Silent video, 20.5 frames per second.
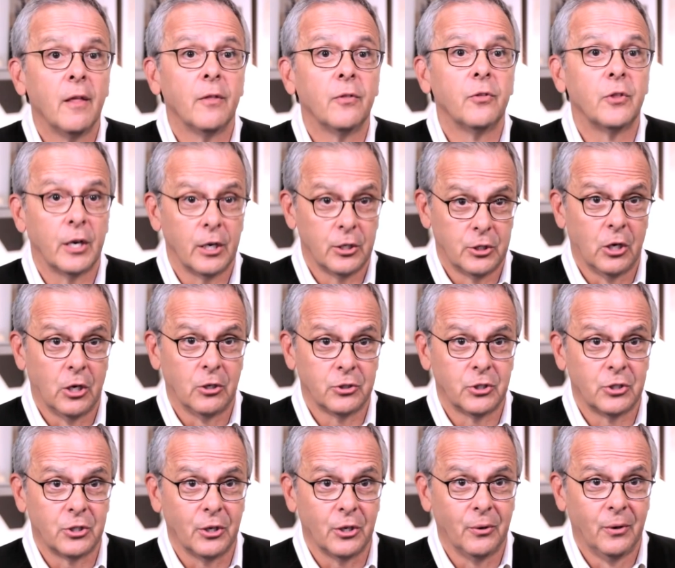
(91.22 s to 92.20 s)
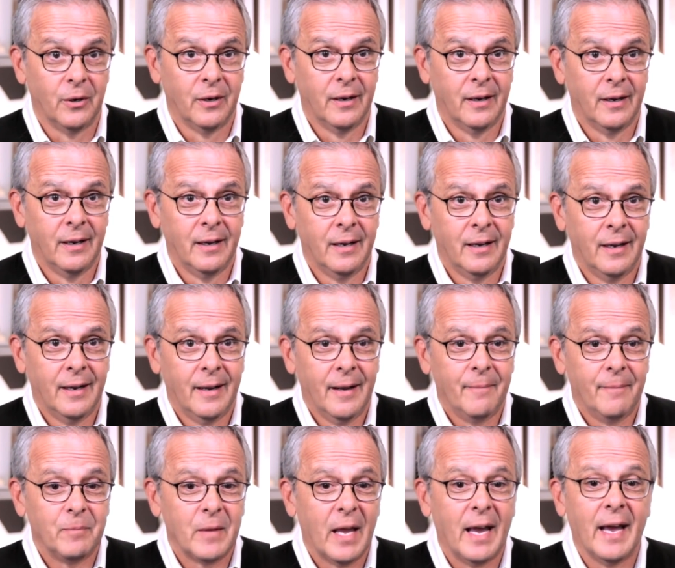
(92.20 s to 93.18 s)
than adults do.
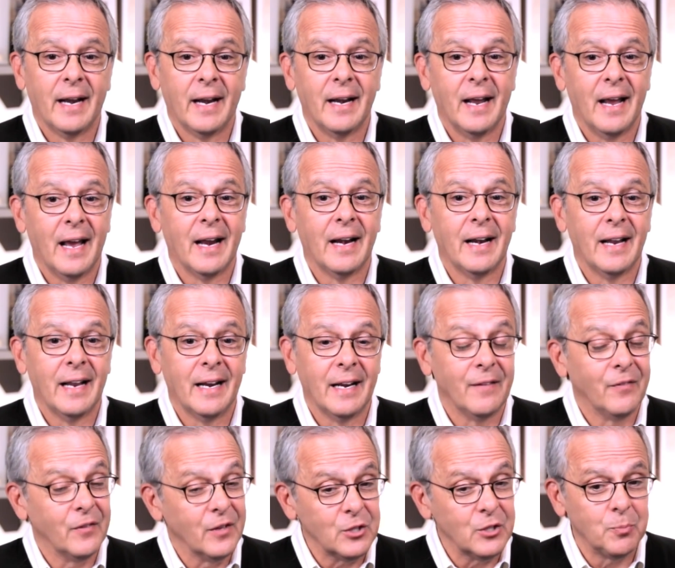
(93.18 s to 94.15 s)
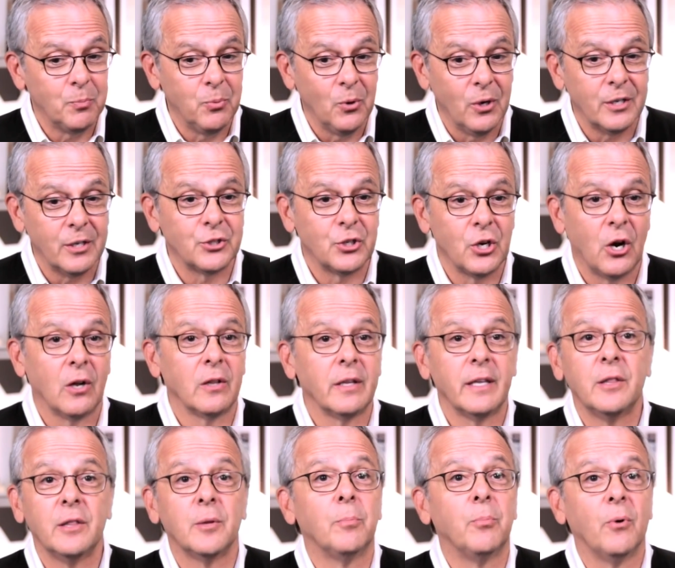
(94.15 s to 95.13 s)
And in this book, Charlie
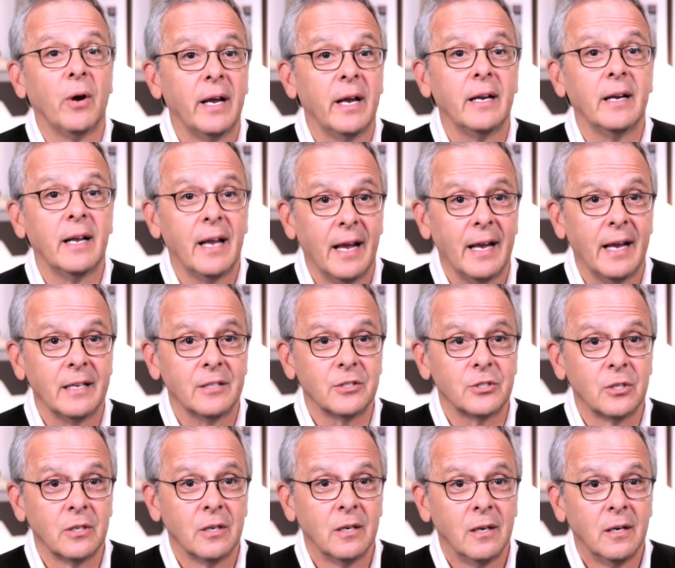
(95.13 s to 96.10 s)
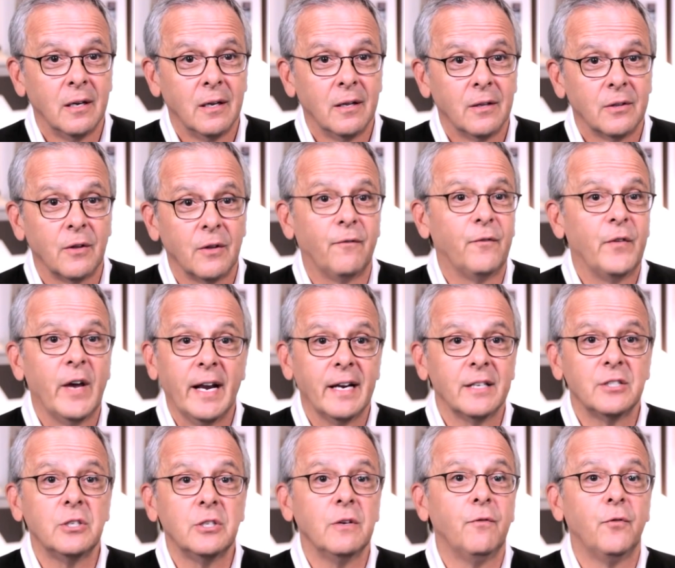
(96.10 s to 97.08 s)
the Brain Gaines, the
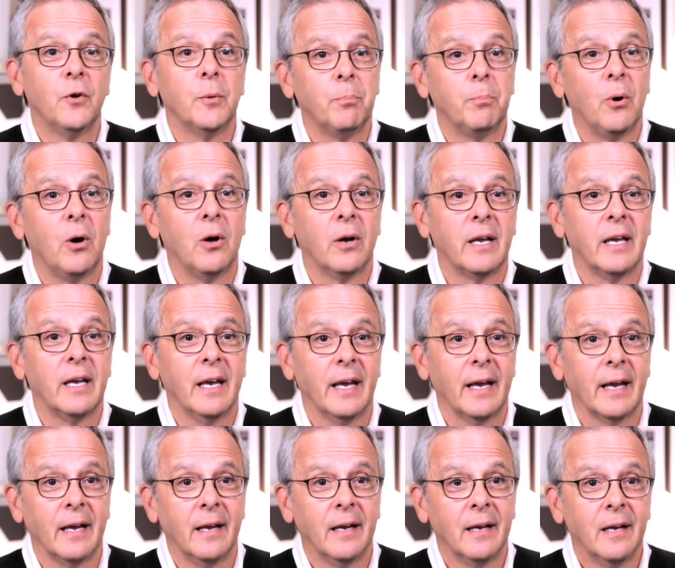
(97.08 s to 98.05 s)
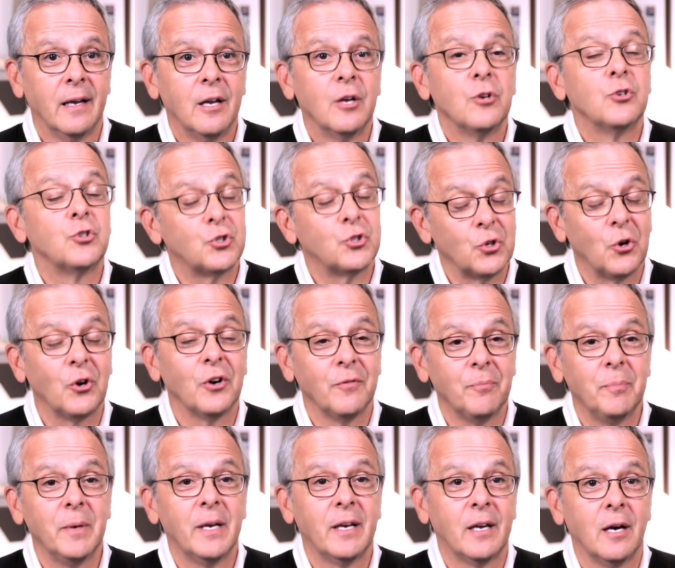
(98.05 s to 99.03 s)
fantasy football king, sort
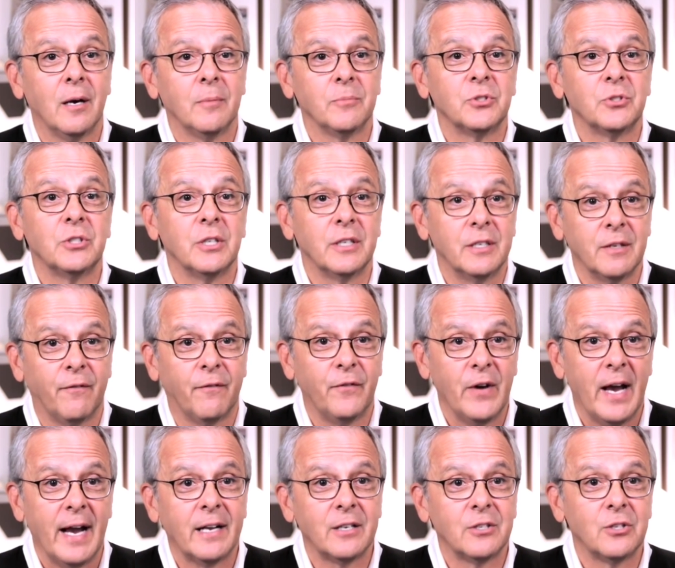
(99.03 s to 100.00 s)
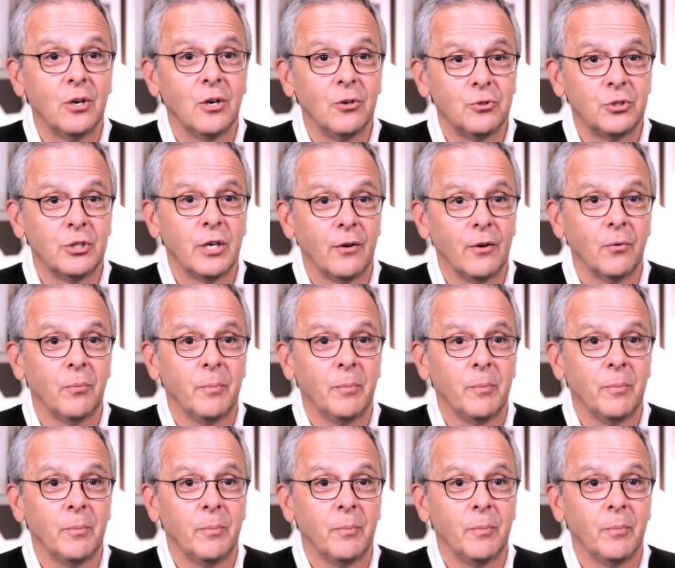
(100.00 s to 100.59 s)
of becomes the de facto general